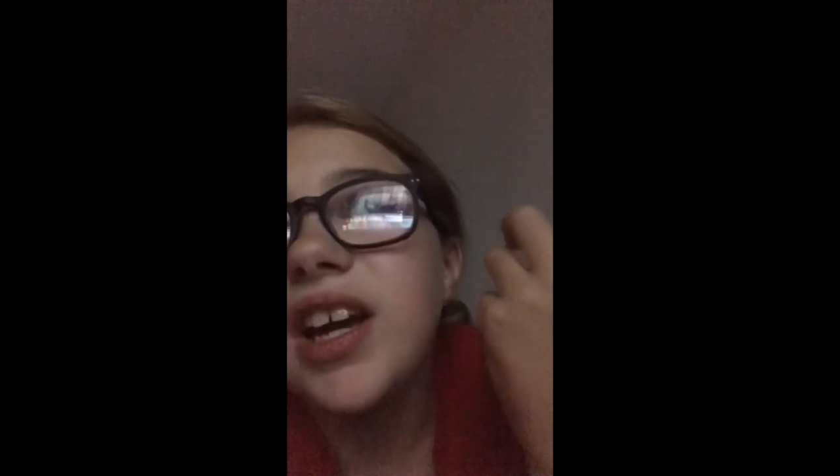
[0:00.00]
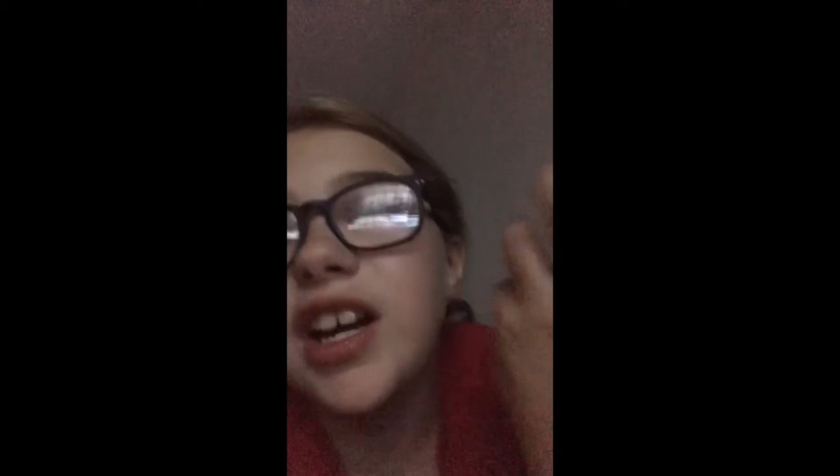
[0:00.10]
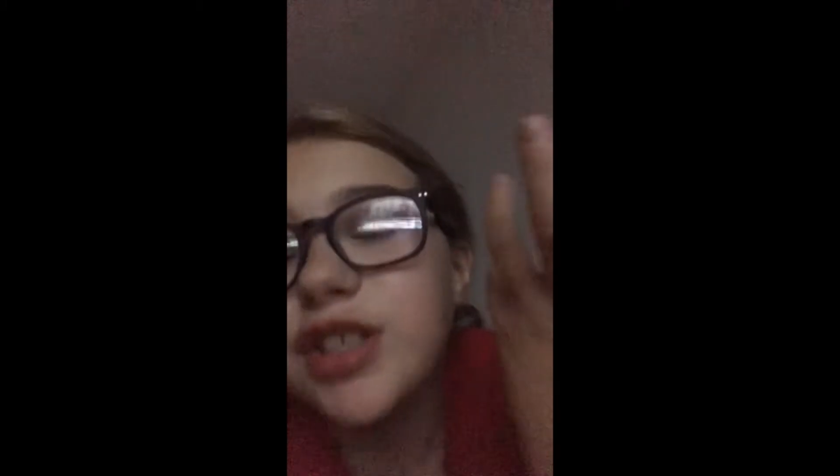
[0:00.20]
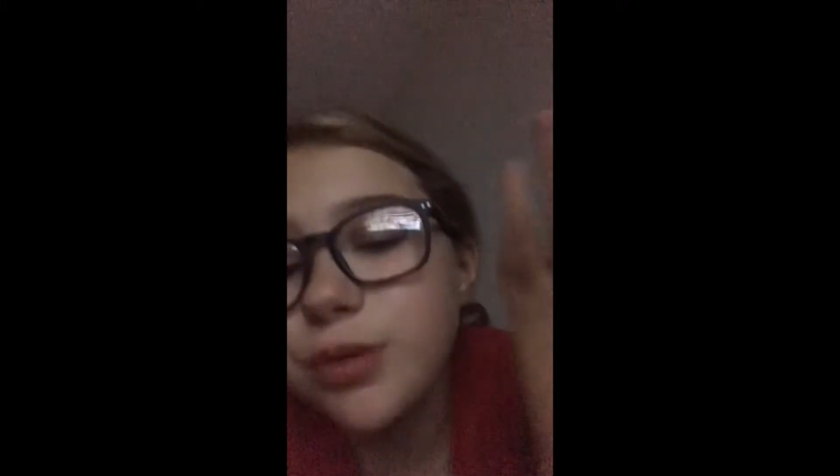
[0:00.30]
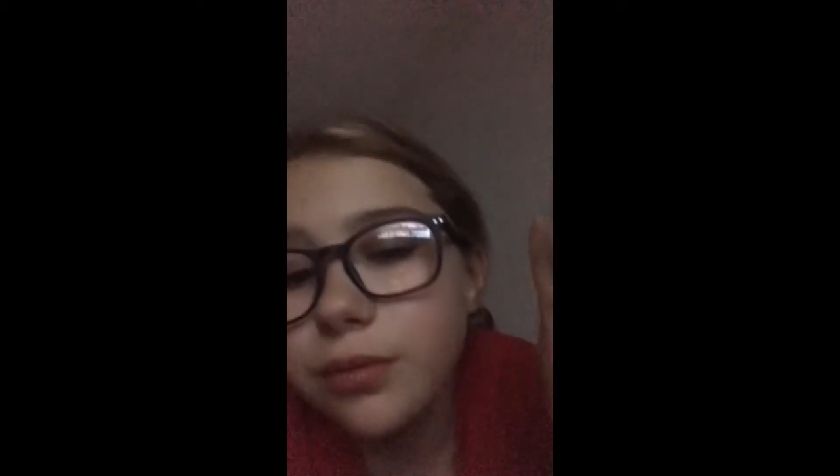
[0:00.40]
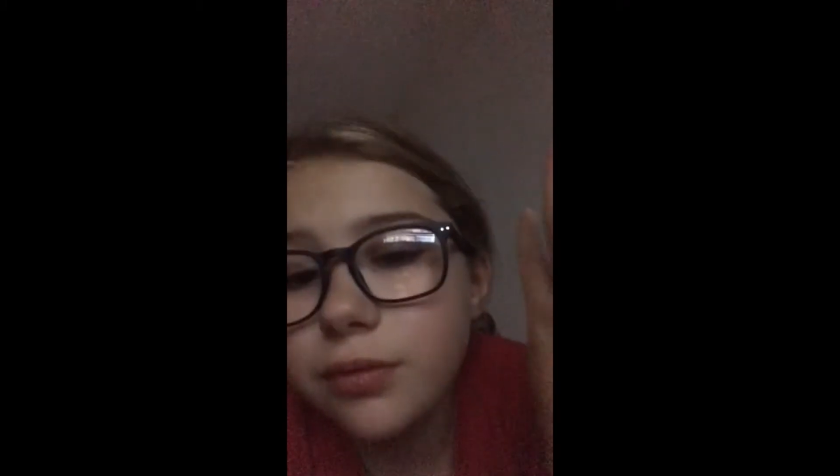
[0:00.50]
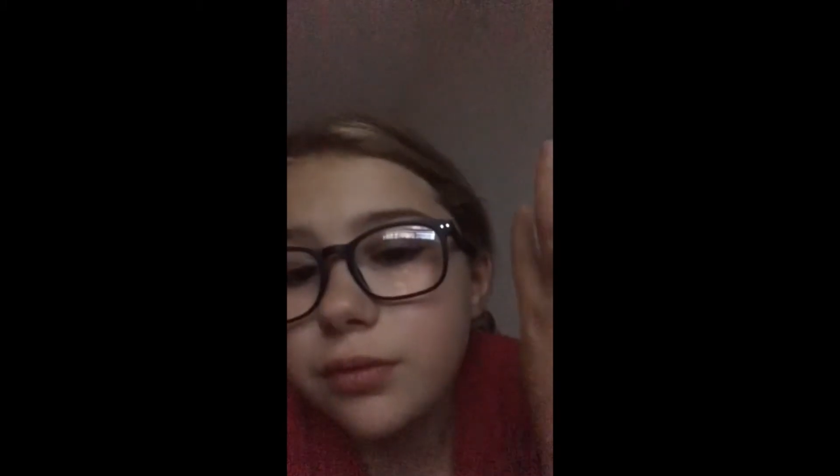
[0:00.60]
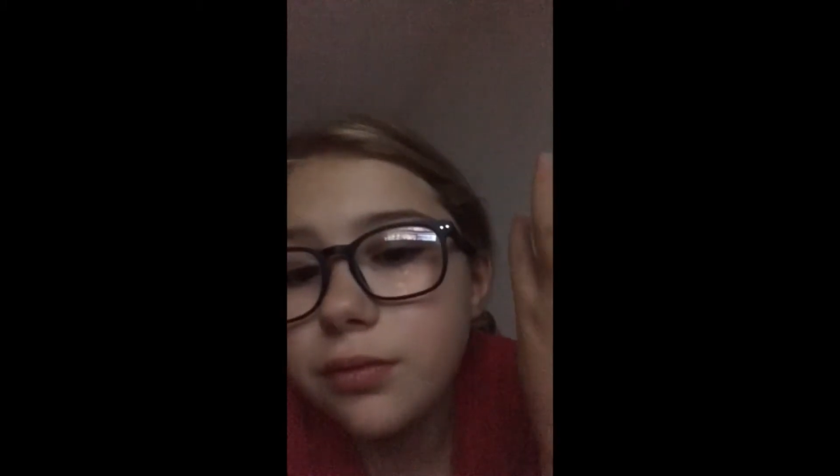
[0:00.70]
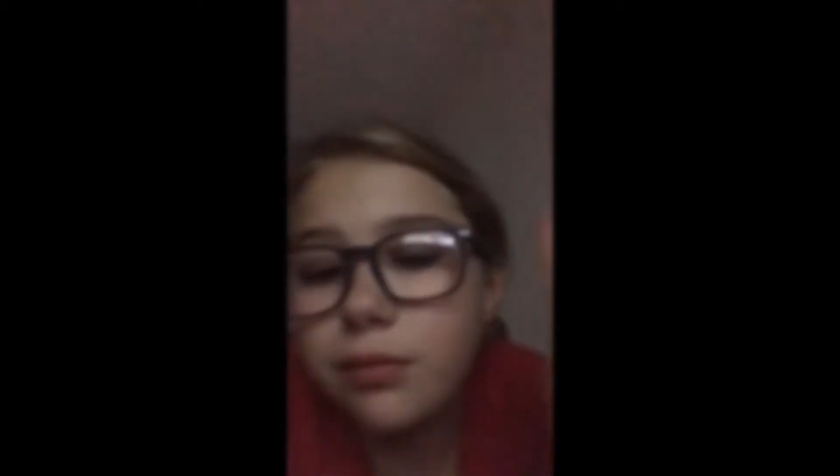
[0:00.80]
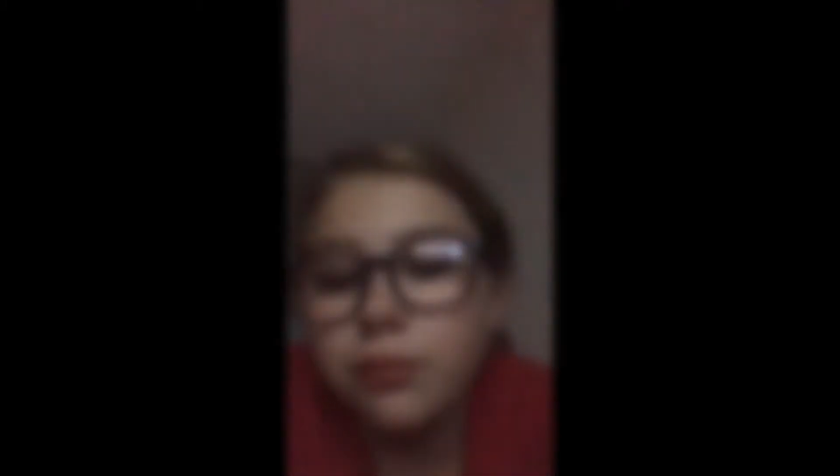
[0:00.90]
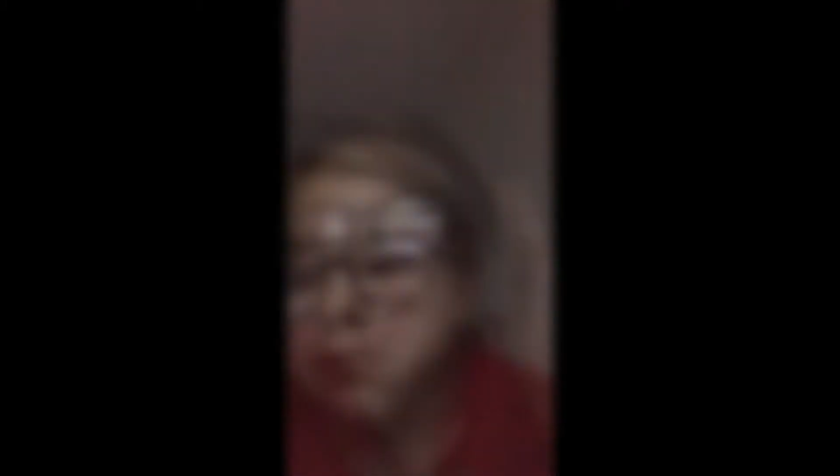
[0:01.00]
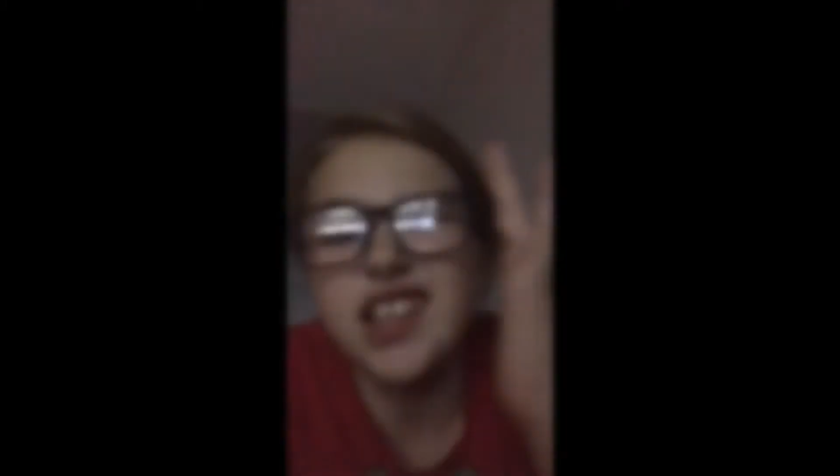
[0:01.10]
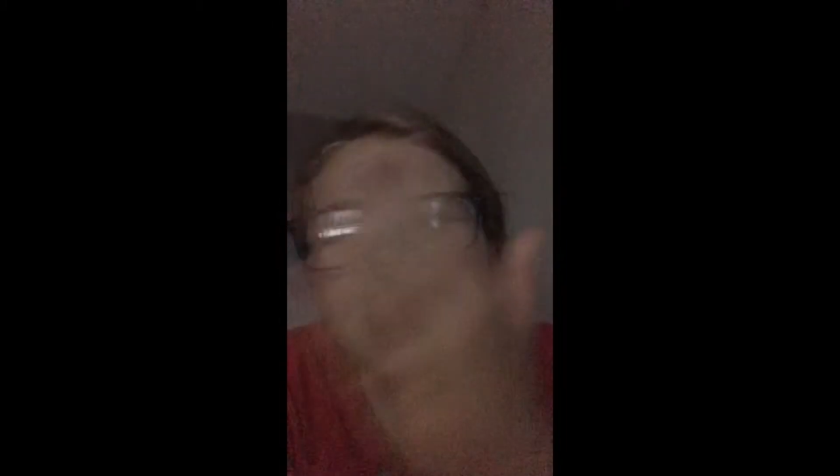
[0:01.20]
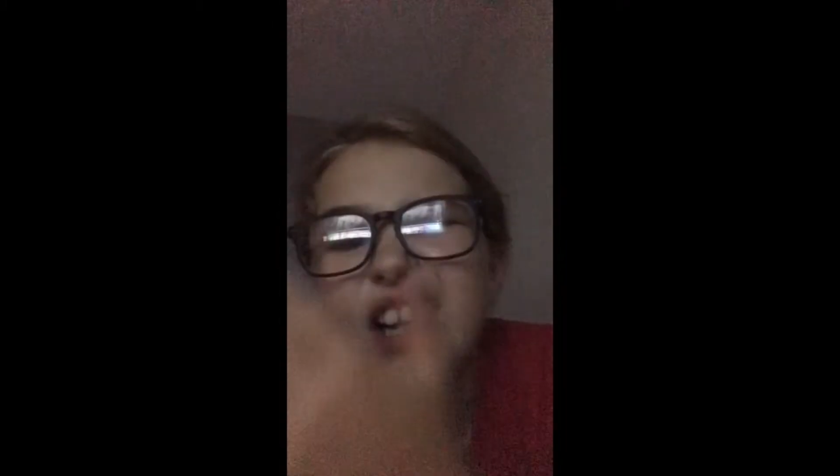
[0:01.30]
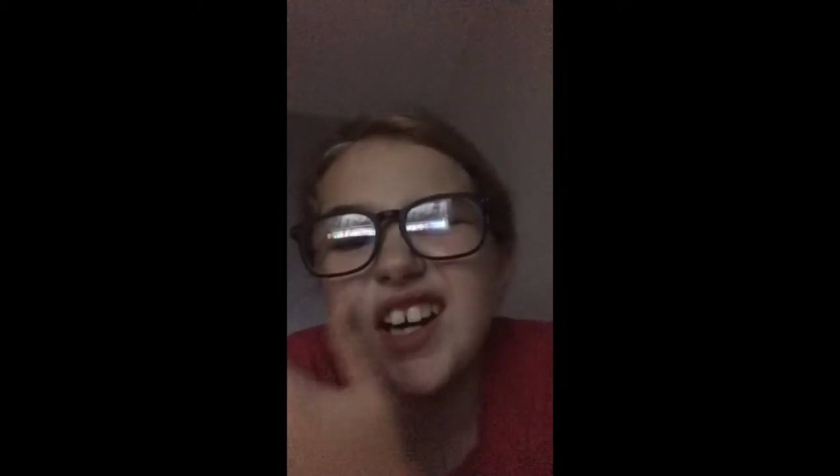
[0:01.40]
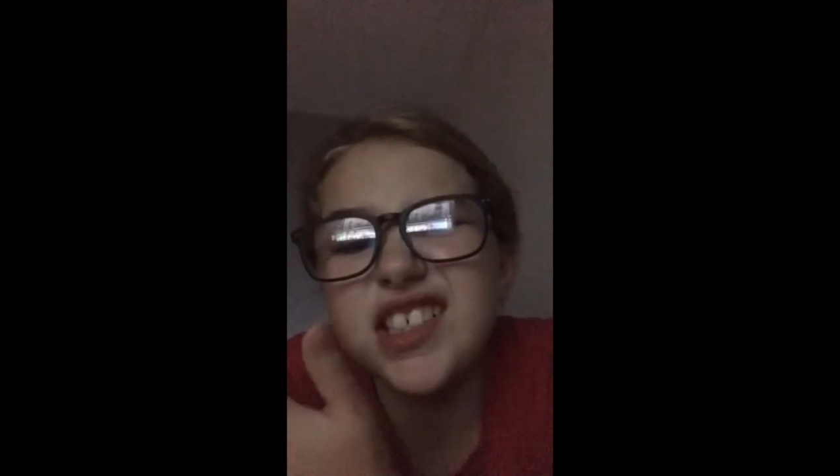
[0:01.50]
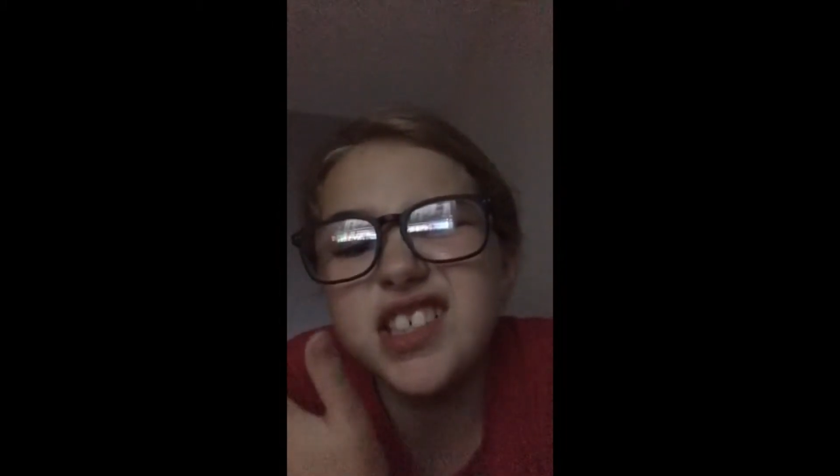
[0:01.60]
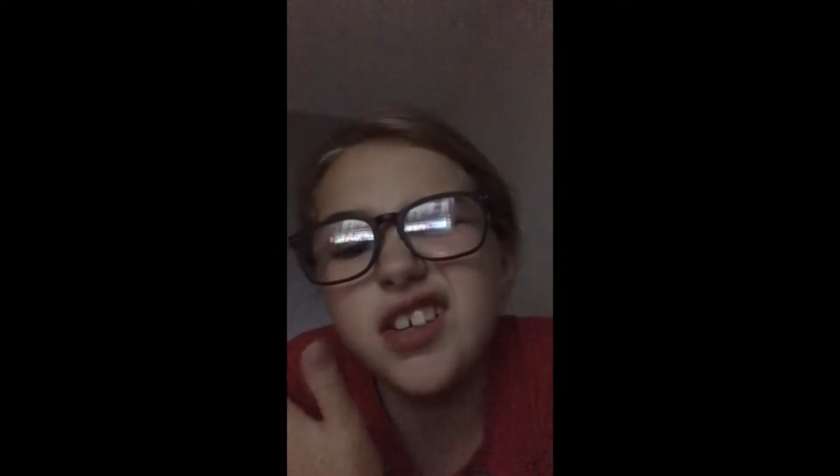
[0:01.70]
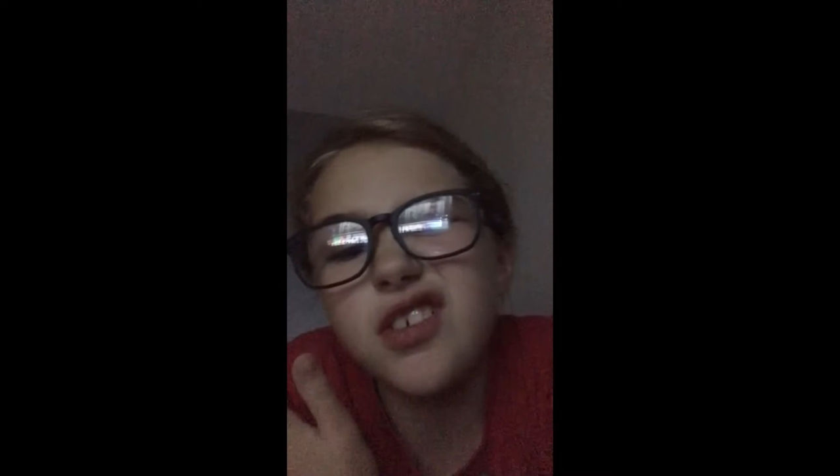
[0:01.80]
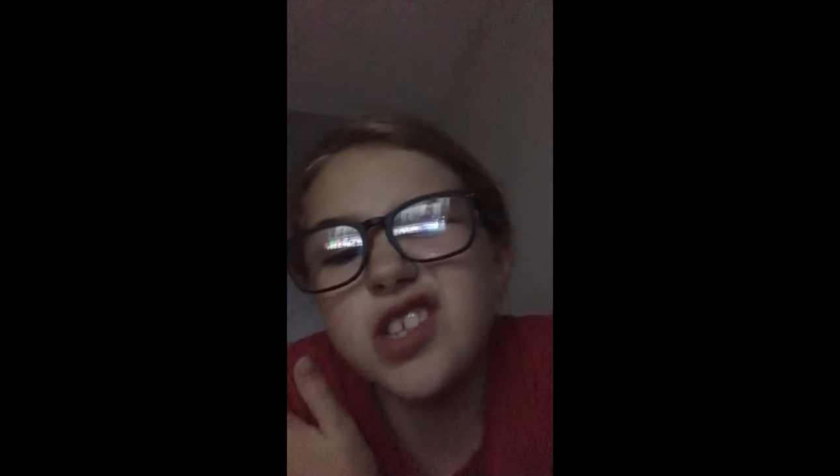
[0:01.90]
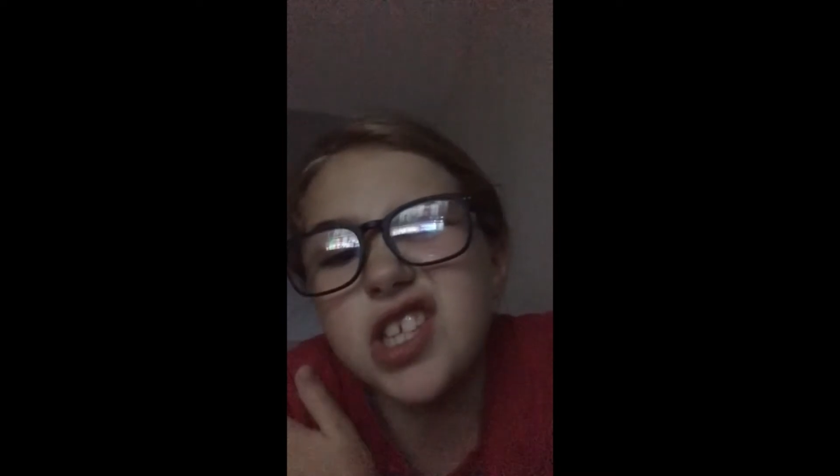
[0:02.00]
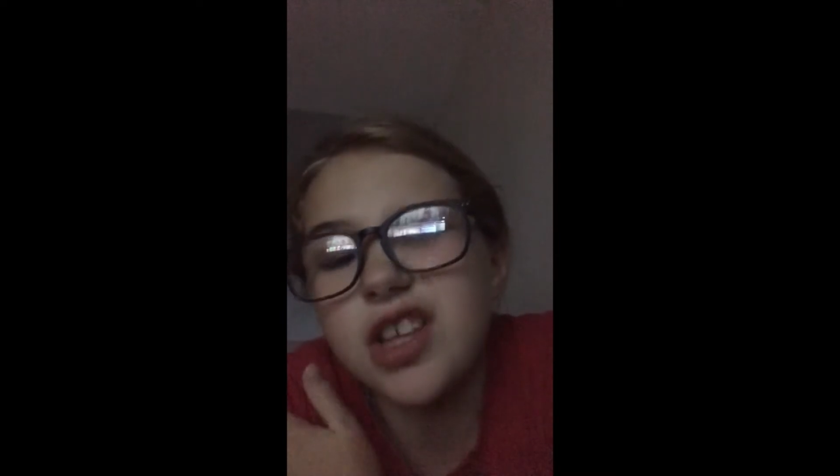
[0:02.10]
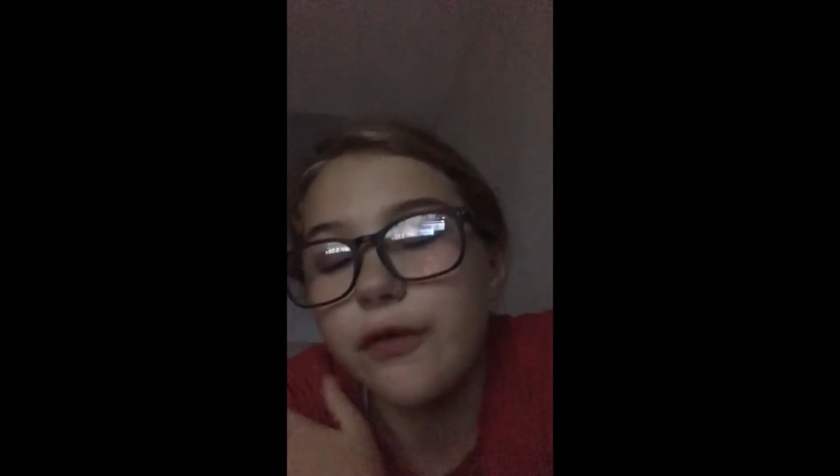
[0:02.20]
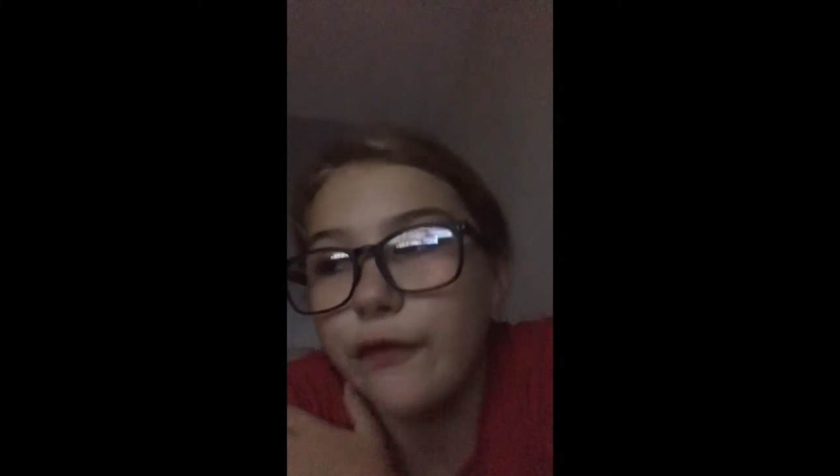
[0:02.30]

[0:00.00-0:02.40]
I just, and guys I know this is a